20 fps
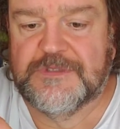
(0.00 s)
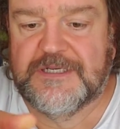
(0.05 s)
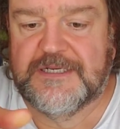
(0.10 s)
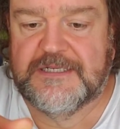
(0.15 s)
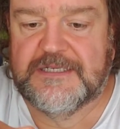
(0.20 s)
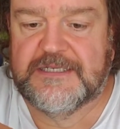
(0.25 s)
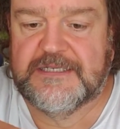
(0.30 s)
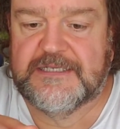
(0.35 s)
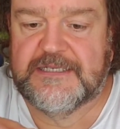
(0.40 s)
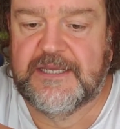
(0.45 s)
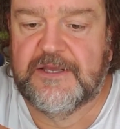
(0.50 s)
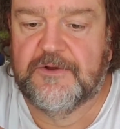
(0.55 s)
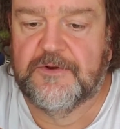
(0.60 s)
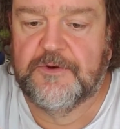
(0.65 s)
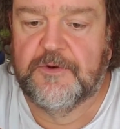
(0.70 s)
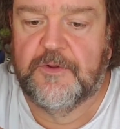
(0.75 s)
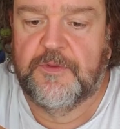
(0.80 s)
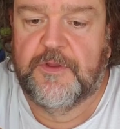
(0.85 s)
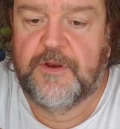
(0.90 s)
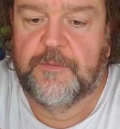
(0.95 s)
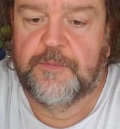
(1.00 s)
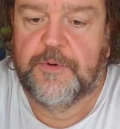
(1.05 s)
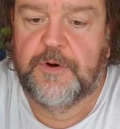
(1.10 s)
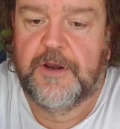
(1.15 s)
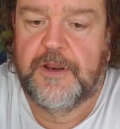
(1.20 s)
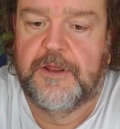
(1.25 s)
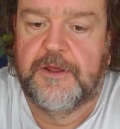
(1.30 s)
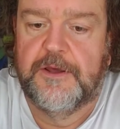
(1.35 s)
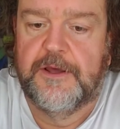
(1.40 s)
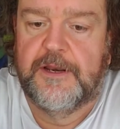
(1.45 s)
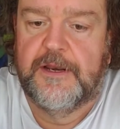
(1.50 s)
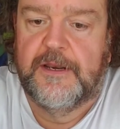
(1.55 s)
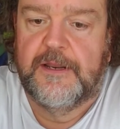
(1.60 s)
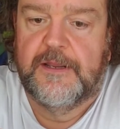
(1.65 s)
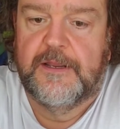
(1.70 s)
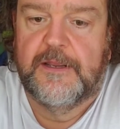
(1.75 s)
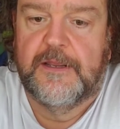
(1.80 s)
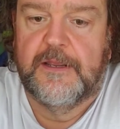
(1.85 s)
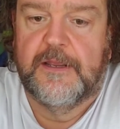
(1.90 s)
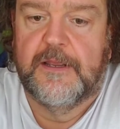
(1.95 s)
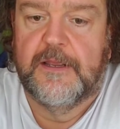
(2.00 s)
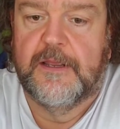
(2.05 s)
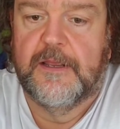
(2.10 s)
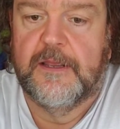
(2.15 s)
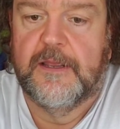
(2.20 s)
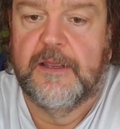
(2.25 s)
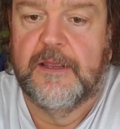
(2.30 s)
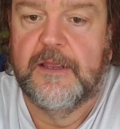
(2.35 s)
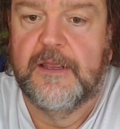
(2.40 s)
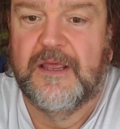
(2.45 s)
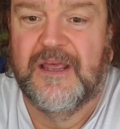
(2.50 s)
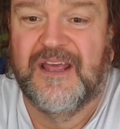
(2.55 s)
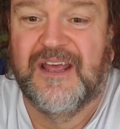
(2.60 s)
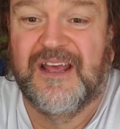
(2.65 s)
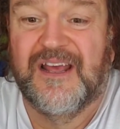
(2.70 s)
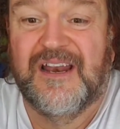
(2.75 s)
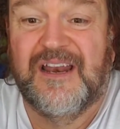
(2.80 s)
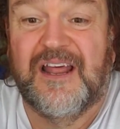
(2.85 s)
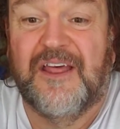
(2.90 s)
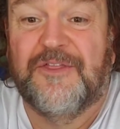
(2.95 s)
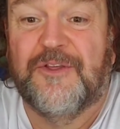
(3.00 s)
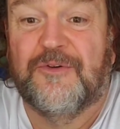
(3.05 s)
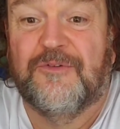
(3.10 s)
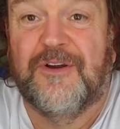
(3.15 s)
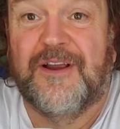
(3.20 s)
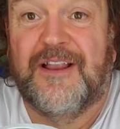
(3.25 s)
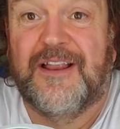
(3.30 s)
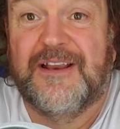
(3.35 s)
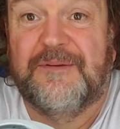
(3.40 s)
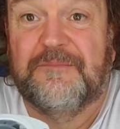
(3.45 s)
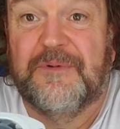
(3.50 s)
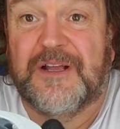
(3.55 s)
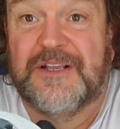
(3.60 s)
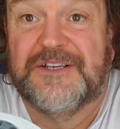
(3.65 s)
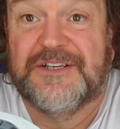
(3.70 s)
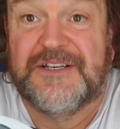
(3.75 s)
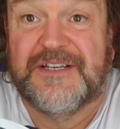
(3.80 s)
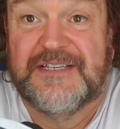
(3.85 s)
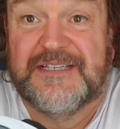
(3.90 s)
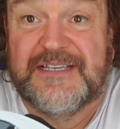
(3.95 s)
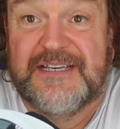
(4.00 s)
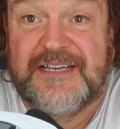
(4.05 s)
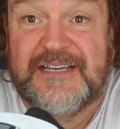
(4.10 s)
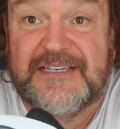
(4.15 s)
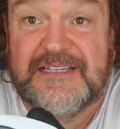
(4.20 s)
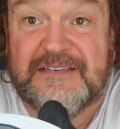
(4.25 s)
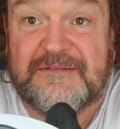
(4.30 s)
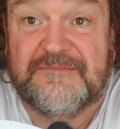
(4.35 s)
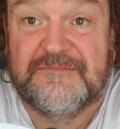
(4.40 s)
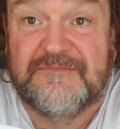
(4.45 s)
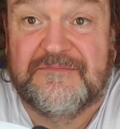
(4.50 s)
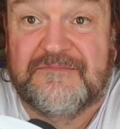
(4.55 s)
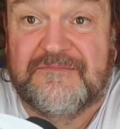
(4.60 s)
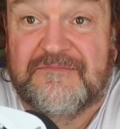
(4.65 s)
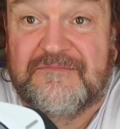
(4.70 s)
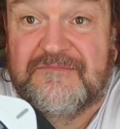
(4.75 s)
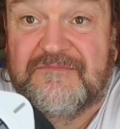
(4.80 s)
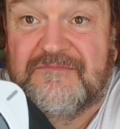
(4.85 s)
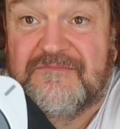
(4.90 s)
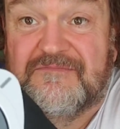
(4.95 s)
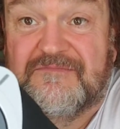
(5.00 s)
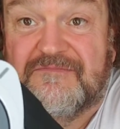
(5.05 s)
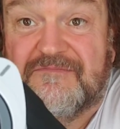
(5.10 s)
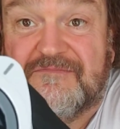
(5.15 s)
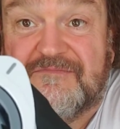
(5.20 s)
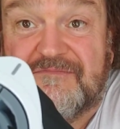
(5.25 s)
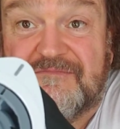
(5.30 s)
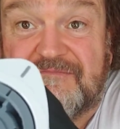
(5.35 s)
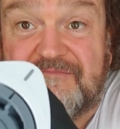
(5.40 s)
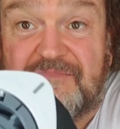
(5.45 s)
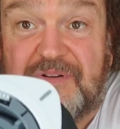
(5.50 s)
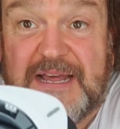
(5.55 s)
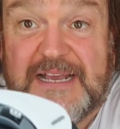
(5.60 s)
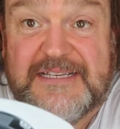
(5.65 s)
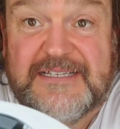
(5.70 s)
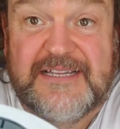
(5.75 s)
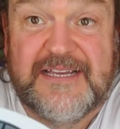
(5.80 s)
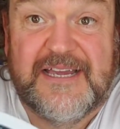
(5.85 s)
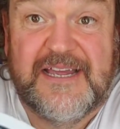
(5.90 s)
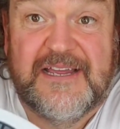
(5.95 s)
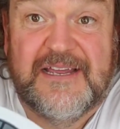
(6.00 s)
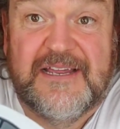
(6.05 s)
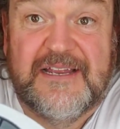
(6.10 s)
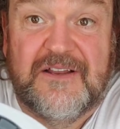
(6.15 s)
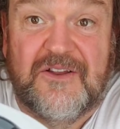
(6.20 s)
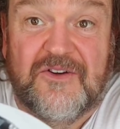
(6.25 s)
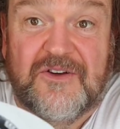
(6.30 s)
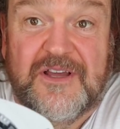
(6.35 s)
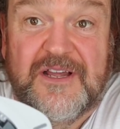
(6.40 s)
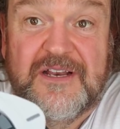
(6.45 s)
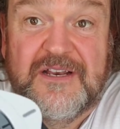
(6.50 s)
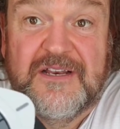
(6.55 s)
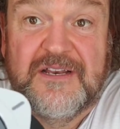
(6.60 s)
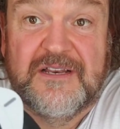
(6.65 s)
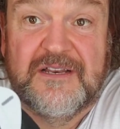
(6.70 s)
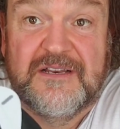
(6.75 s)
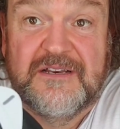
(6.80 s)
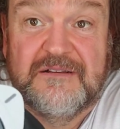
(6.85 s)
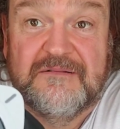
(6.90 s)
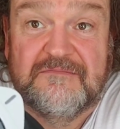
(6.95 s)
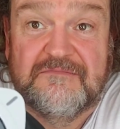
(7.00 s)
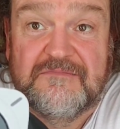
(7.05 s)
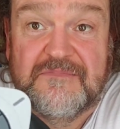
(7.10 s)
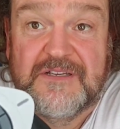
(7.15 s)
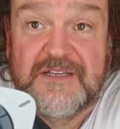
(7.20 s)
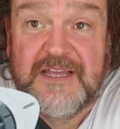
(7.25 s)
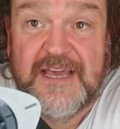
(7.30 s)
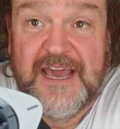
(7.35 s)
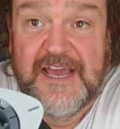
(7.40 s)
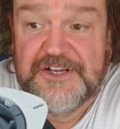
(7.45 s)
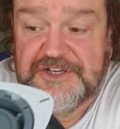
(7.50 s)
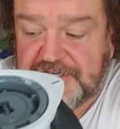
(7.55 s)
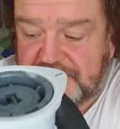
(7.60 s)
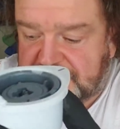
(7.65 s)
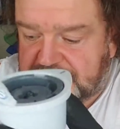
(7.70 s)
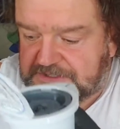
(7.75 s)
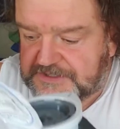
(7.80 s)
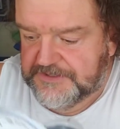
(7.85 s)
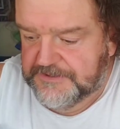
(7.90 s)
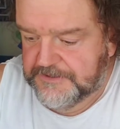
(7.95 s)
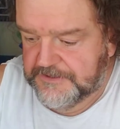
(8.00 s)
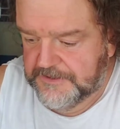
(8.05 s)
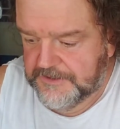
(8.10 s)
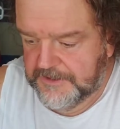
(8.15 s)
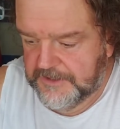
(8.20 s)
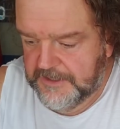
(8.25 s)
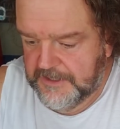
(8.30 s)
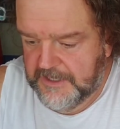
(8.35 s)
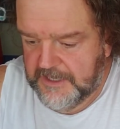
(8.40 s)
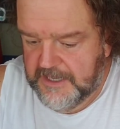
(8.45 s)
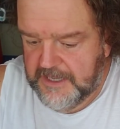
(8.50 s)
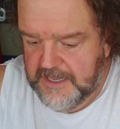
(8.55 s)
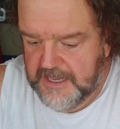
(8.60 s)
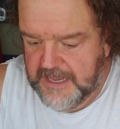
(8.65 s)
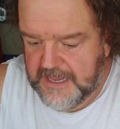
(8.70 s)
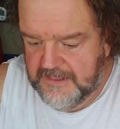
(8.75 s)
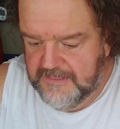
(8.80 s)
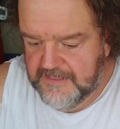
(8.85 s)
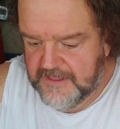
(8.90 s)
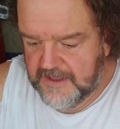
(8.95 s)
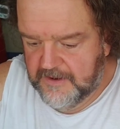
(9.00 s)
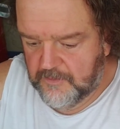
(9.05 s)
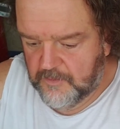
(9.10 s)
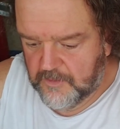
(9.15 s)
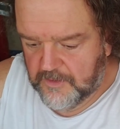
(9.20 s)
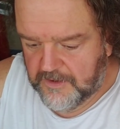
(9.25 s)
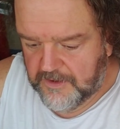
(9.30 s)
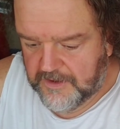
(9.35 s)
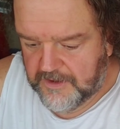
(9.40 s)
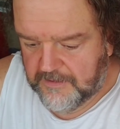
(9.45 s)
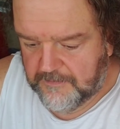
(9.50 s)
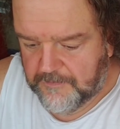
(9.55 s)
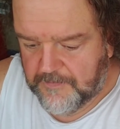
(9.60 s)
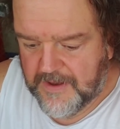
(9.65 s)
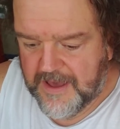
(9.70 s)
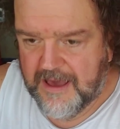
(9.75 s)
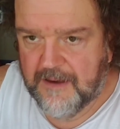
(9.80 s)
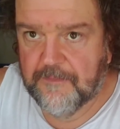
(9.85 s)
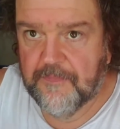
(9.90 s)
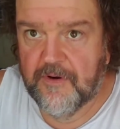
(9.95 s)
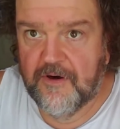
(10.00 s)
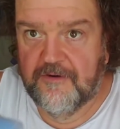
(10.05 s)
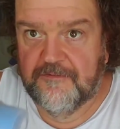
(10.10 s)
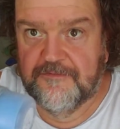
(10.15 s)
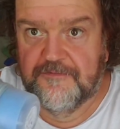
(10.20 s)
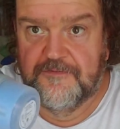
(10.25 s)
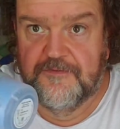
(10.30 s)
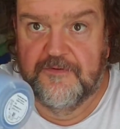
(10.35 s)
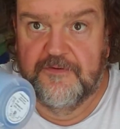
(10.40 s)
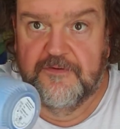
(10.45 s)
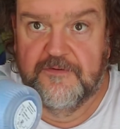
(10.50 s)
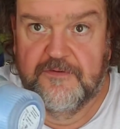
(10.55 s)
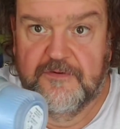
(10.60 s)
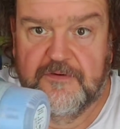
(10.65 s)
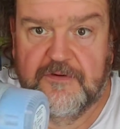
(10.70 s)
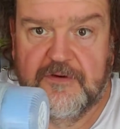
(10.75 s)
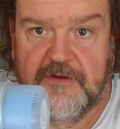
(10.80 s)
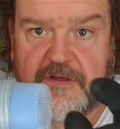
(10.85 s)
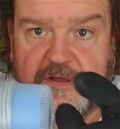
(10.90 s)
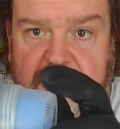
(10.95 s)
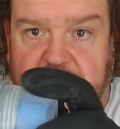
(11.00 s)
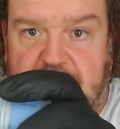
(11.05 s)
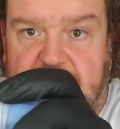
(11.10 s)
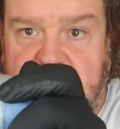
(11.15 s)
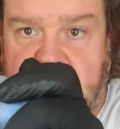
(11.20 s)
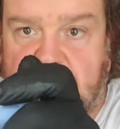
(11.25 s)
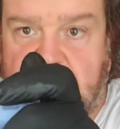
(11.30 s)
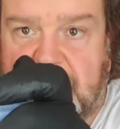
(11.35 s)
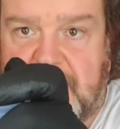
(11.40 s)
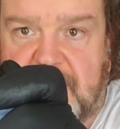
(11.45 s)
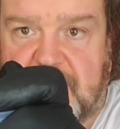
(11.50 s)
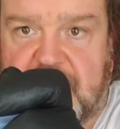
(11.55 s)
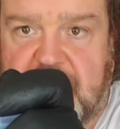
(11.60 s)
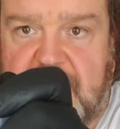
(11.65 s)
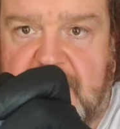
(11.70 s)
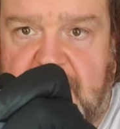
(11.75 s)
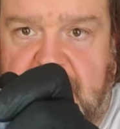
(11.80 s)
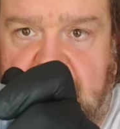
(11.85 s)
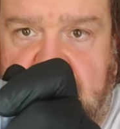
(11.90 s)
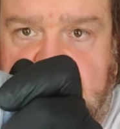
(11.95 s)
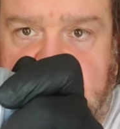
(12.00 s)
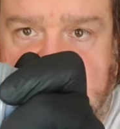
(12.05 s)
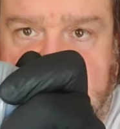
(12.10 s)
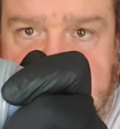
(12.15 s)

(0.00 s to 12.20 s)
It's sealed on there pretty good. Nothing really much to see, some plasticky looking gadgets. And then we're going to pop off this piece here.